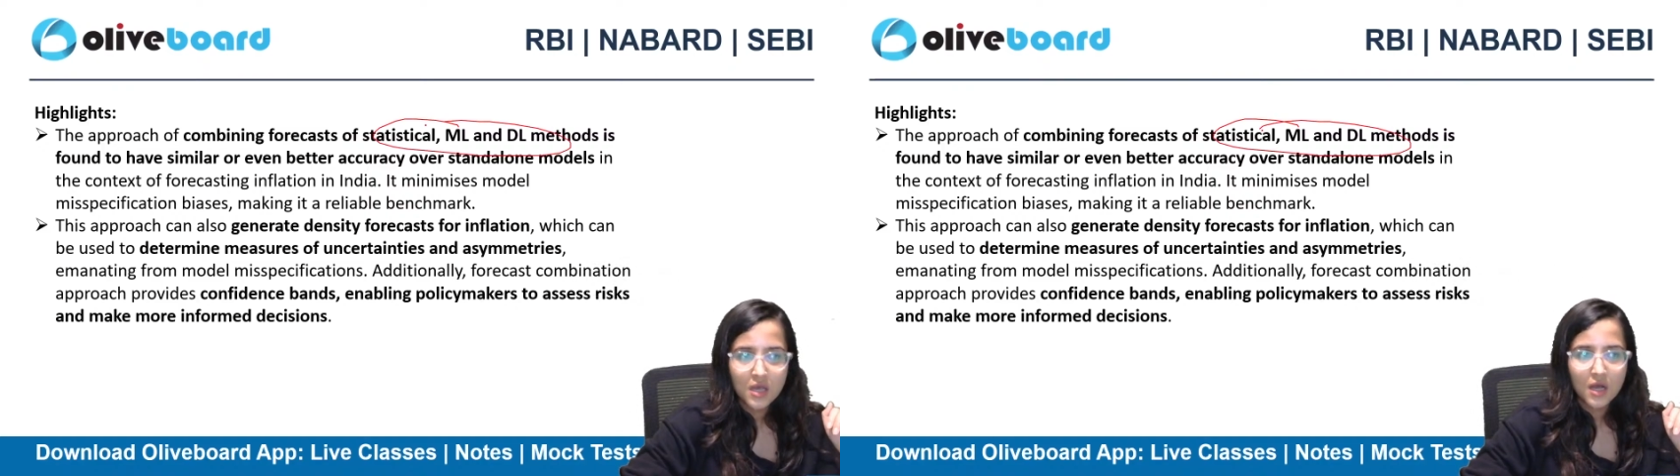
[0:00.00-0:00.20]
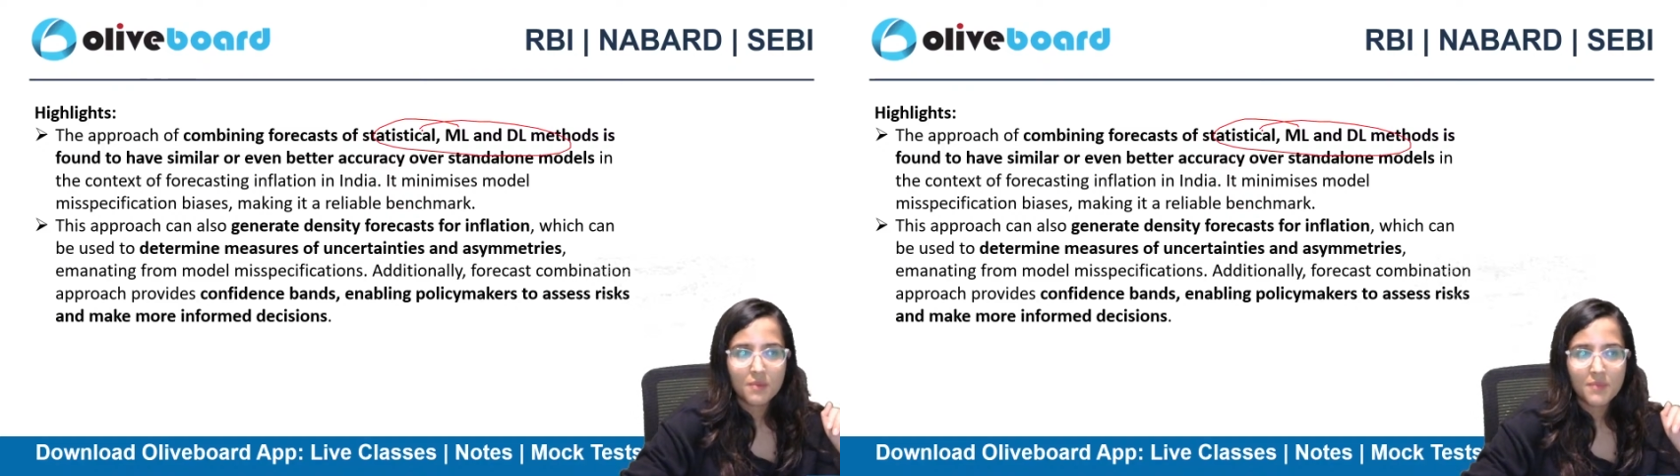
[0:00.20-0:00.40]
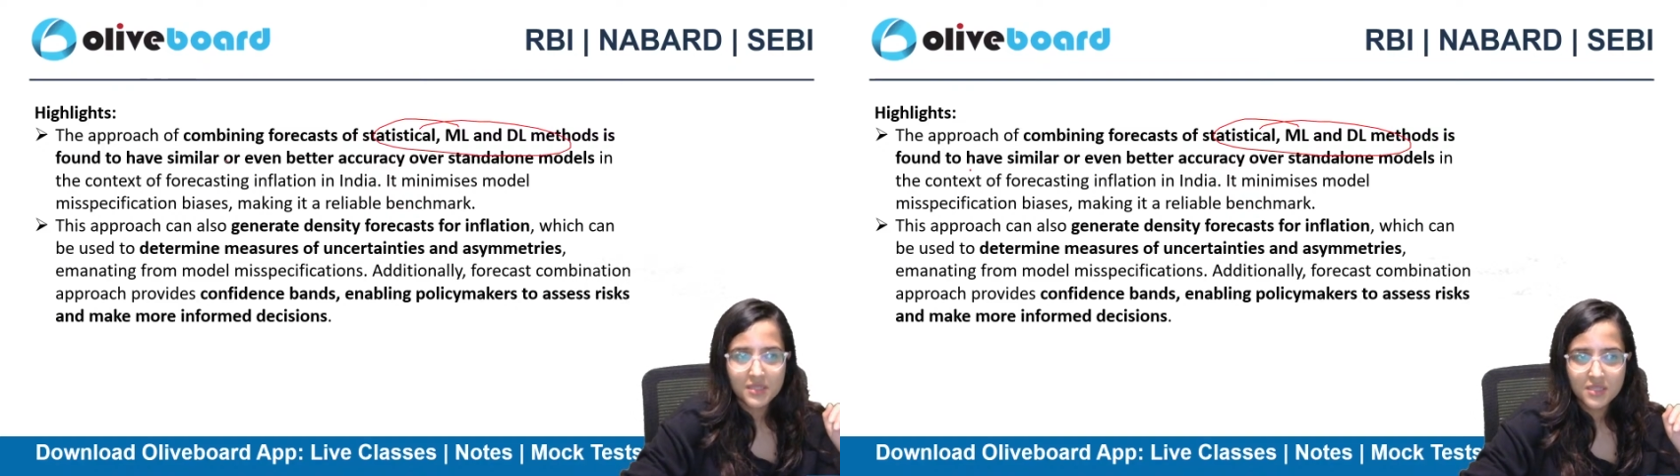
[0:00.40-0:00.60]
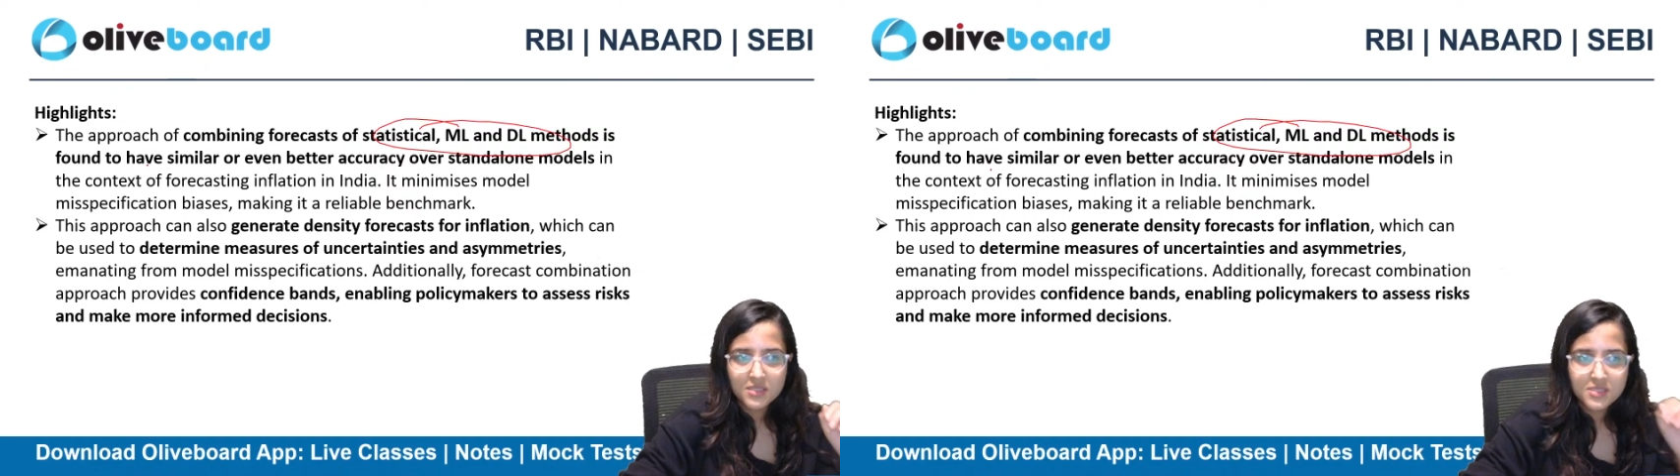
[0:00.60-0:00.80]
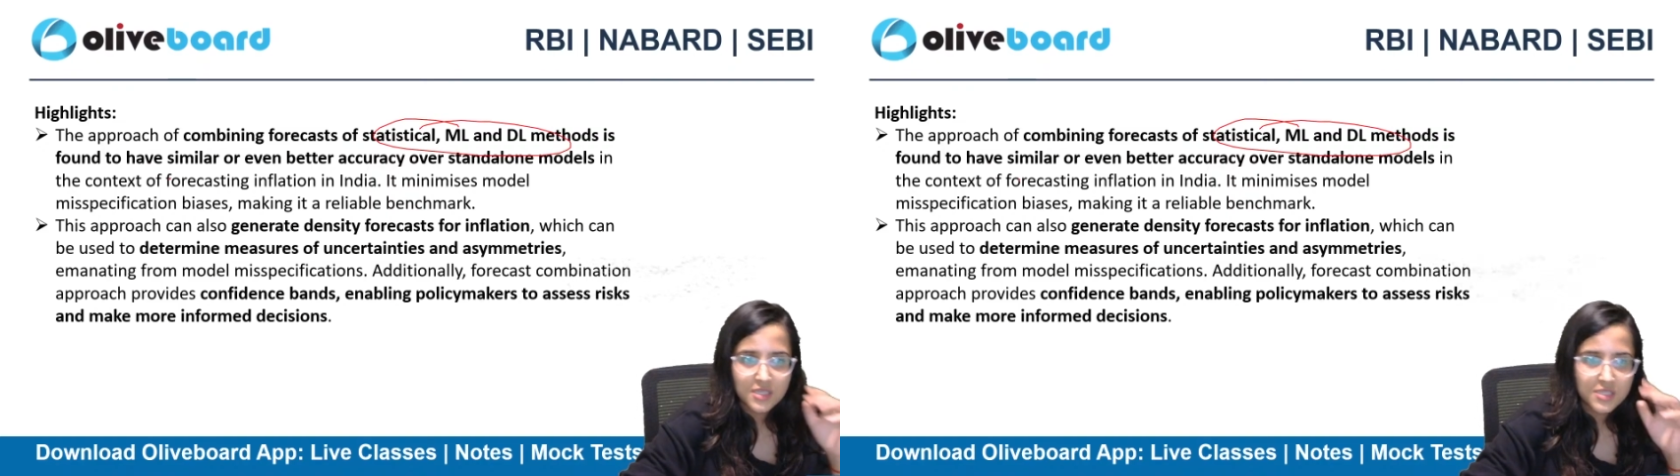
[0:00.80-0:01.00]

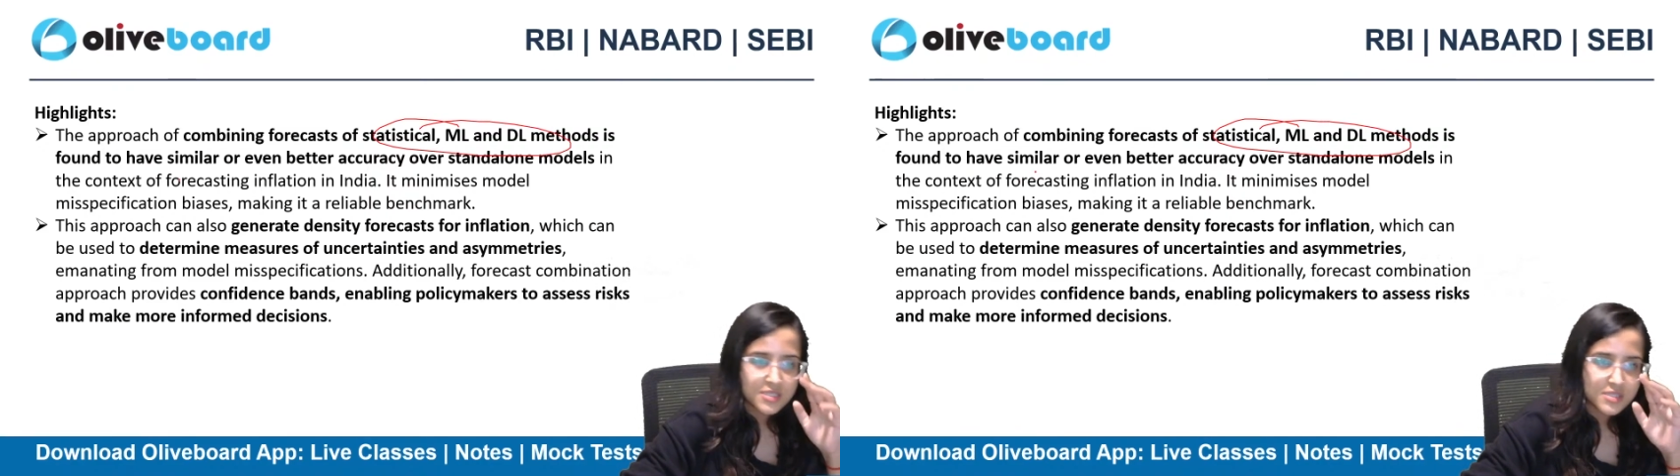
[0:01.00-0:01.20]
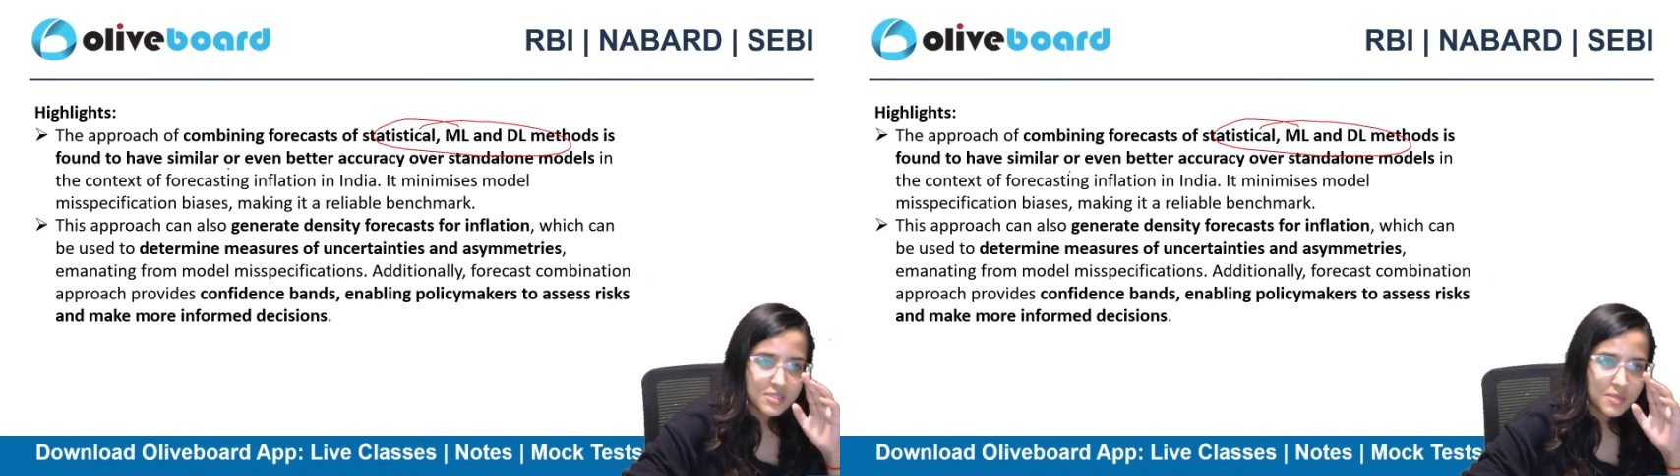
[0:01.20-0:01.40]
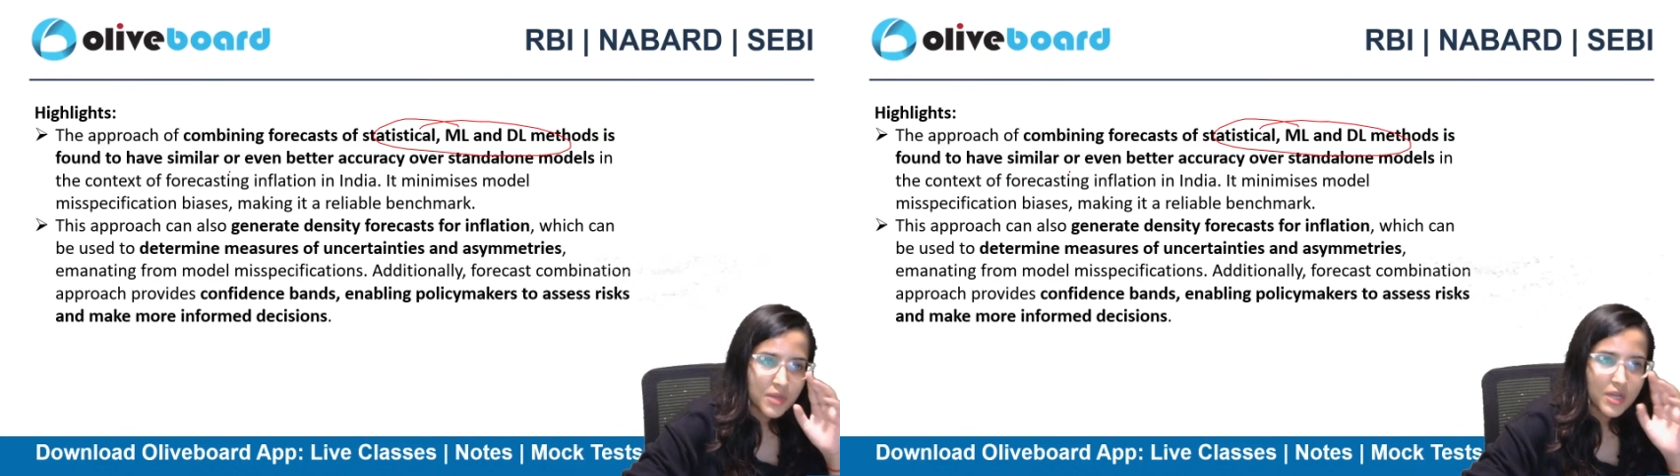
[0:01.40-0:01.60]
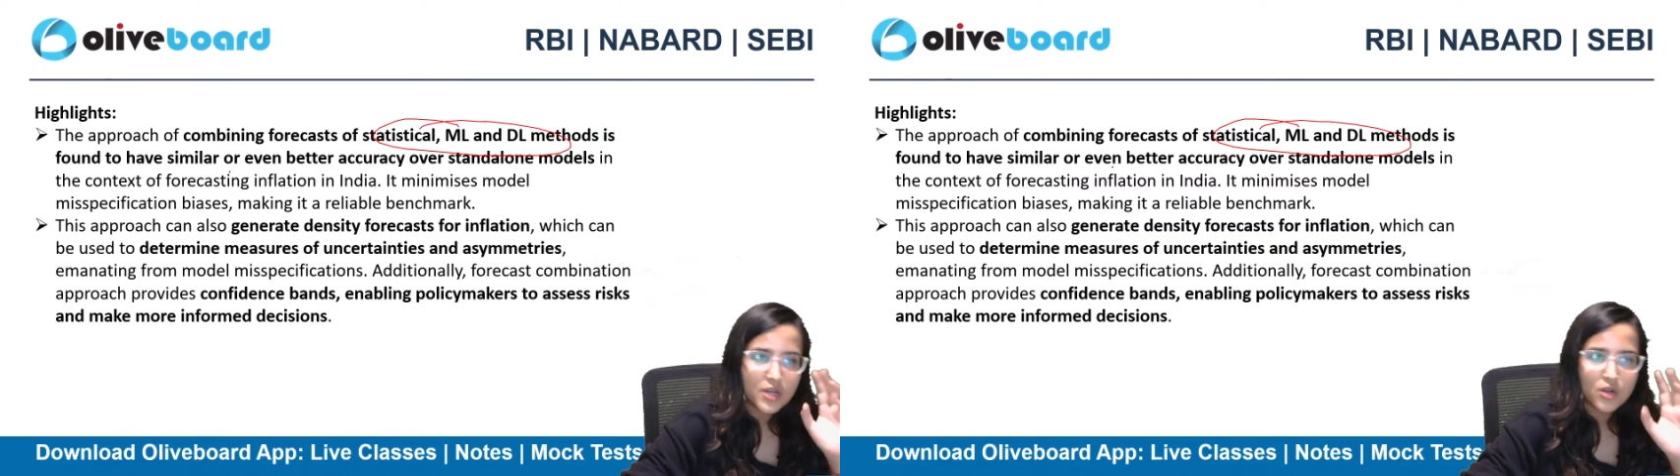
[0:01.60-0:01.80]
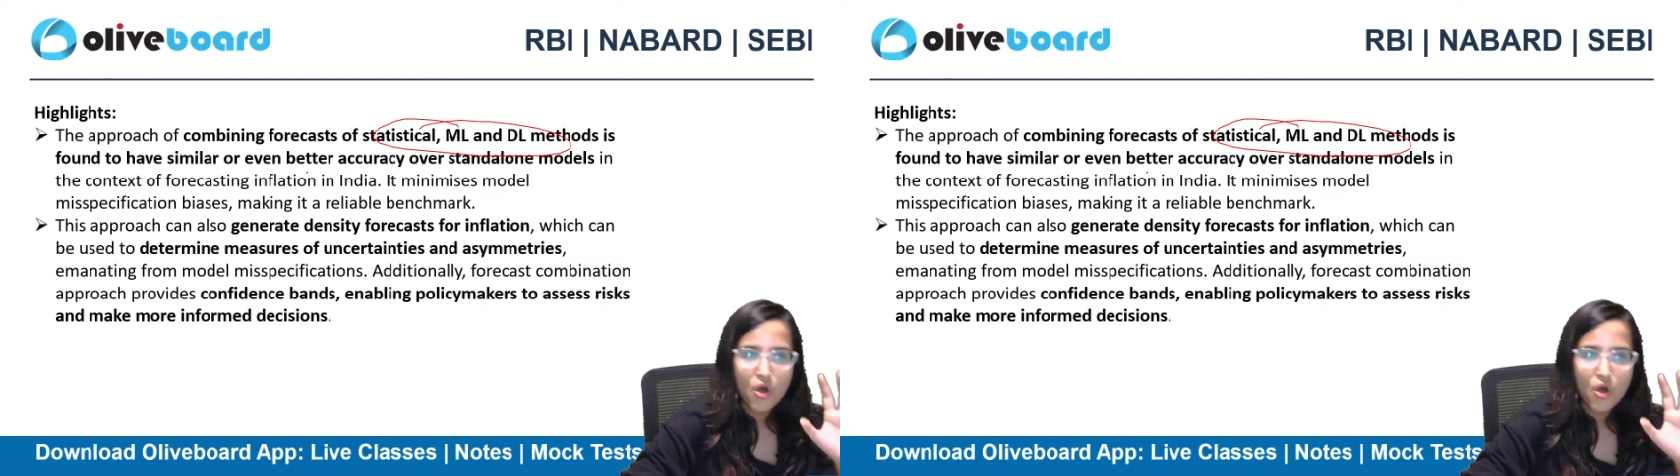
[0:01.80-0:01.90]
methods is similar